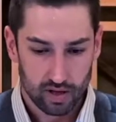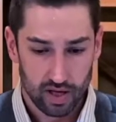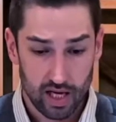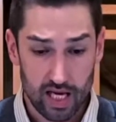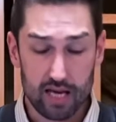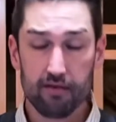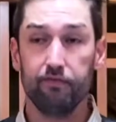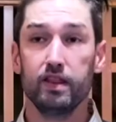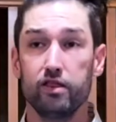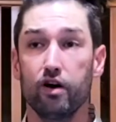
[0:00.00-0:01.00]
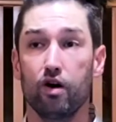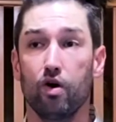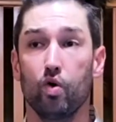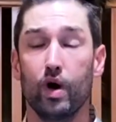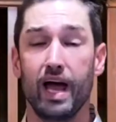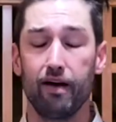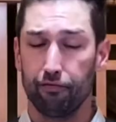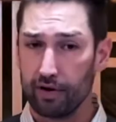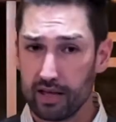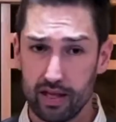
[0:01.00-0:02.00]
even though
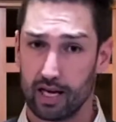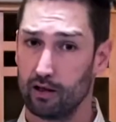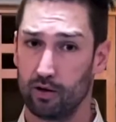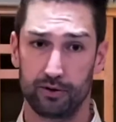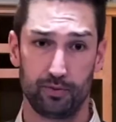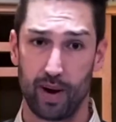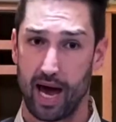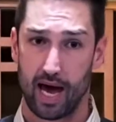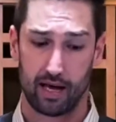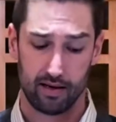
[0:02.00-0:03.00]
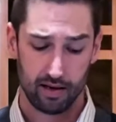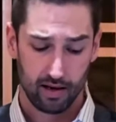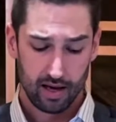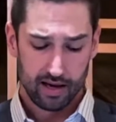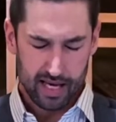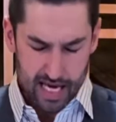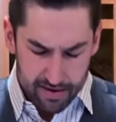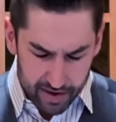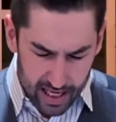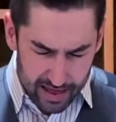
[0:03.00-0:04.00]
everything looks bad,
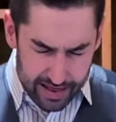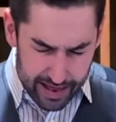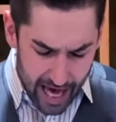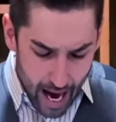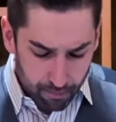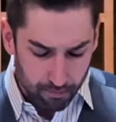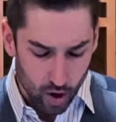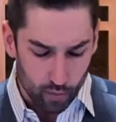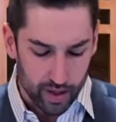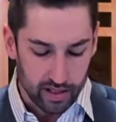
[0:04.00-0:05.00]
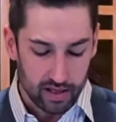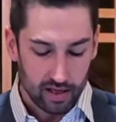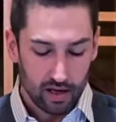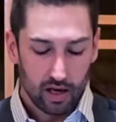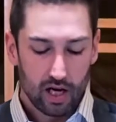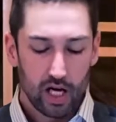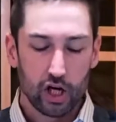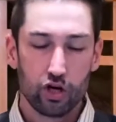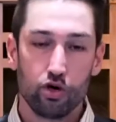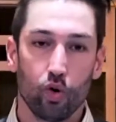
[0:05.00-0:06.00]
even in that moment,
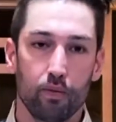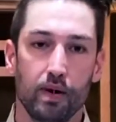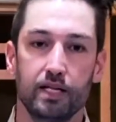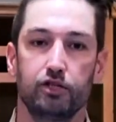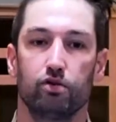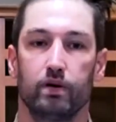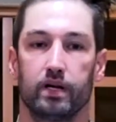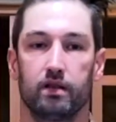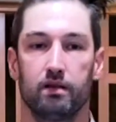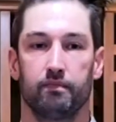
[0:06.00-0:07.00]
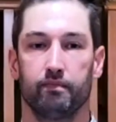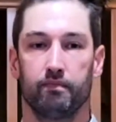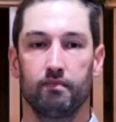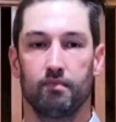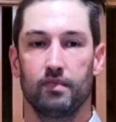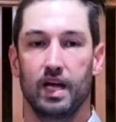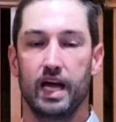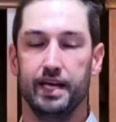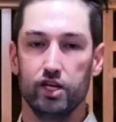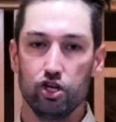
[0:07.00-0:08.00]
you're my strength.
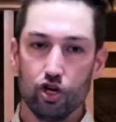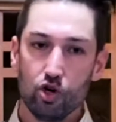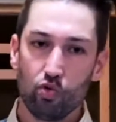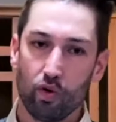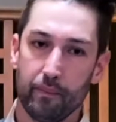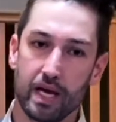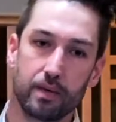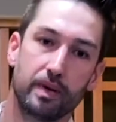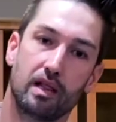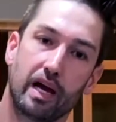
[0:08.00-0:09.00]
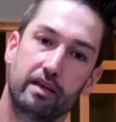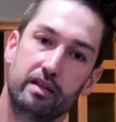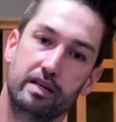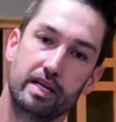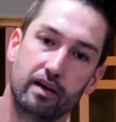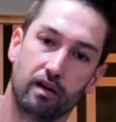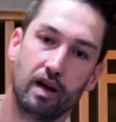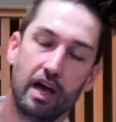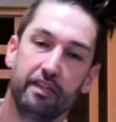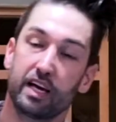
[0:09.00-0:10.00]
And you will make me like the deer
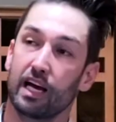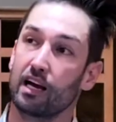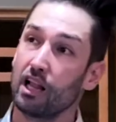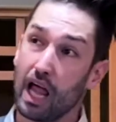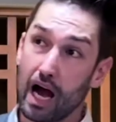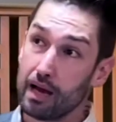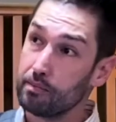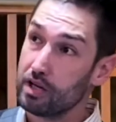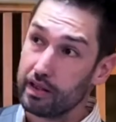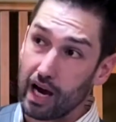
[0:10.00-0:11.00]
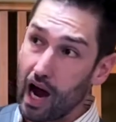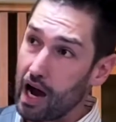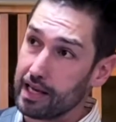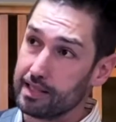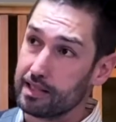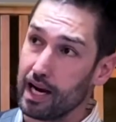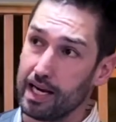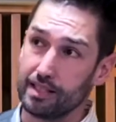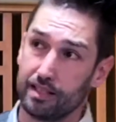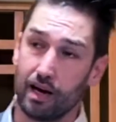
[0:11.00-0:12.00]
that can climb to the highest
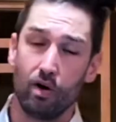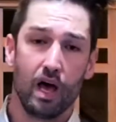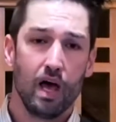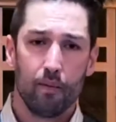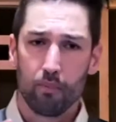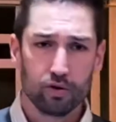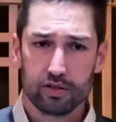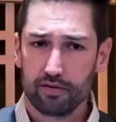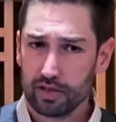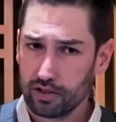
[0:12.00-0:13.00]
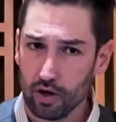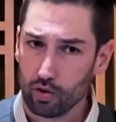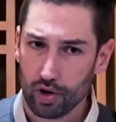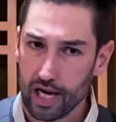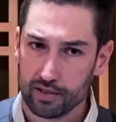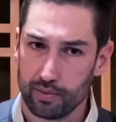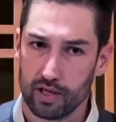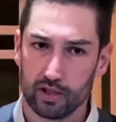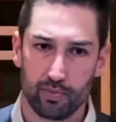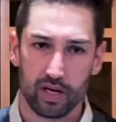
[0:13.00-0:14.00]
heights. Now, most of us don't grasp
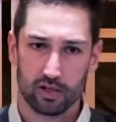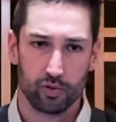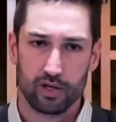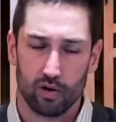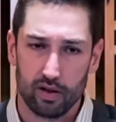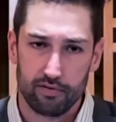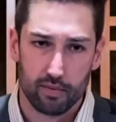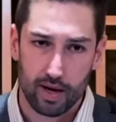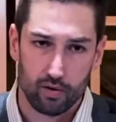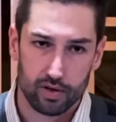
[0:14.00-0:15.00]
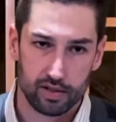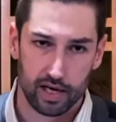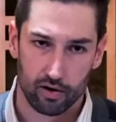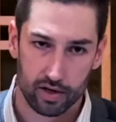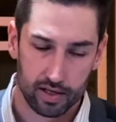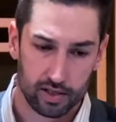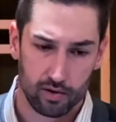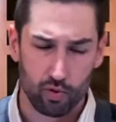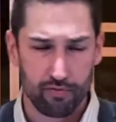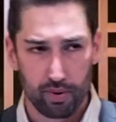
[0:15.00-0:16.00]
this because we don't live in mountainous areas.
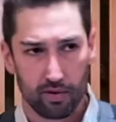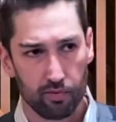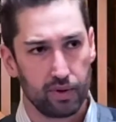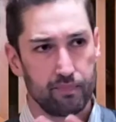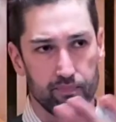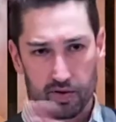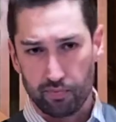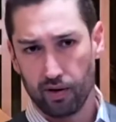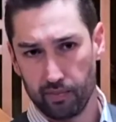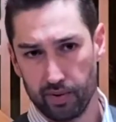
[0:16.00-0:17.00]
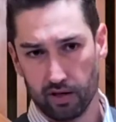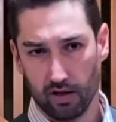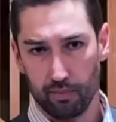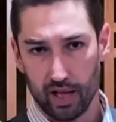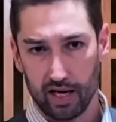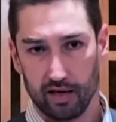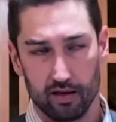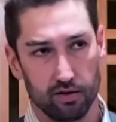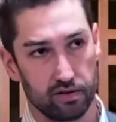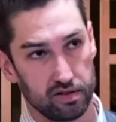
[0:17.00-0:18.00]
And you've probably been to the Black
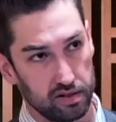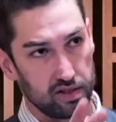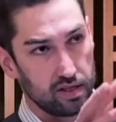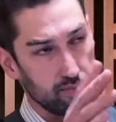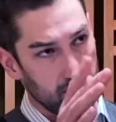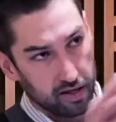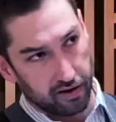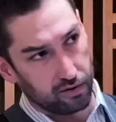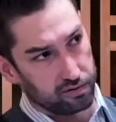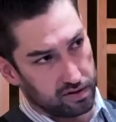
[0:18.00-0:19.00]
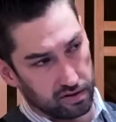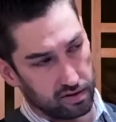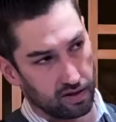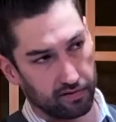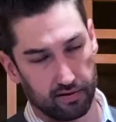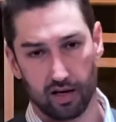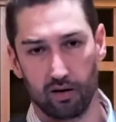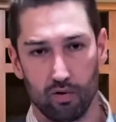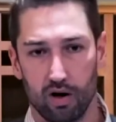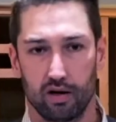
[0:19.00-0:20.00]
Hills and you see the big goats and stuff kind
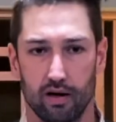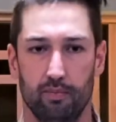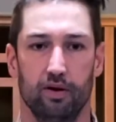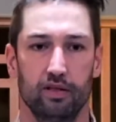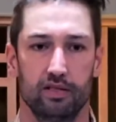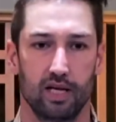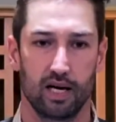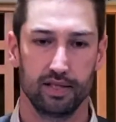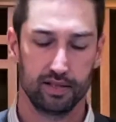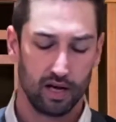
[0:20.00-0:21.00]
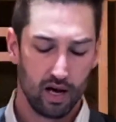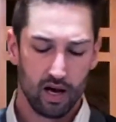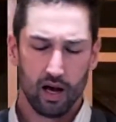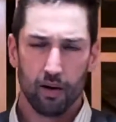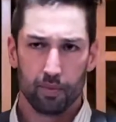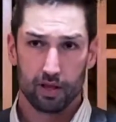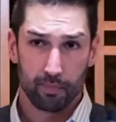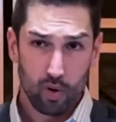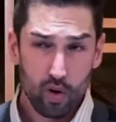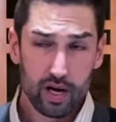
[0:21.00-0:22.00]
of walking up on the sides. But the
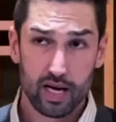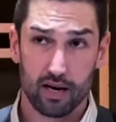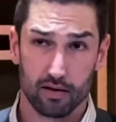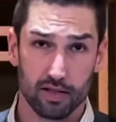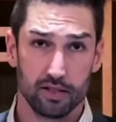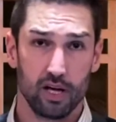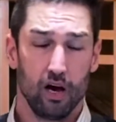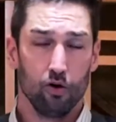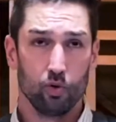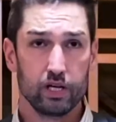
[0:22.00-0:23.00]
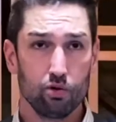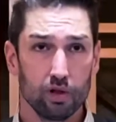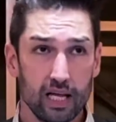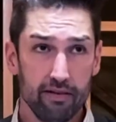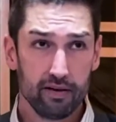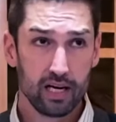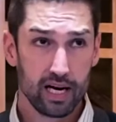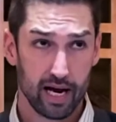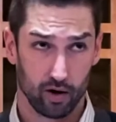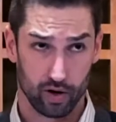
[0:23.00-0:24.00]
point here is when you live in an
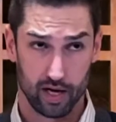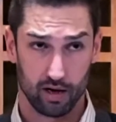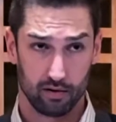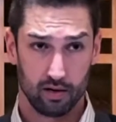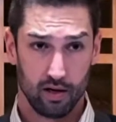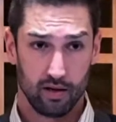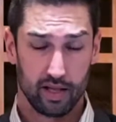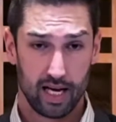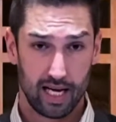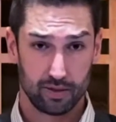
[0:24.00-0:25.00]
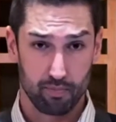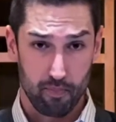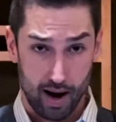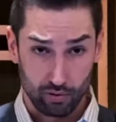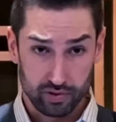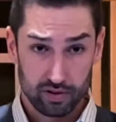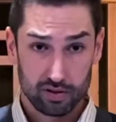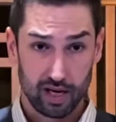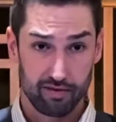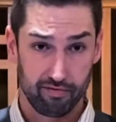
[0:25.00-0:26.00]
area that has
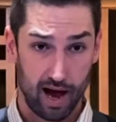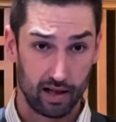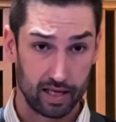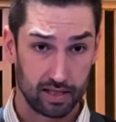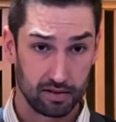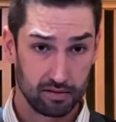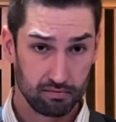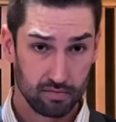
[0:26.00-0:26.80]
mountains and valleys,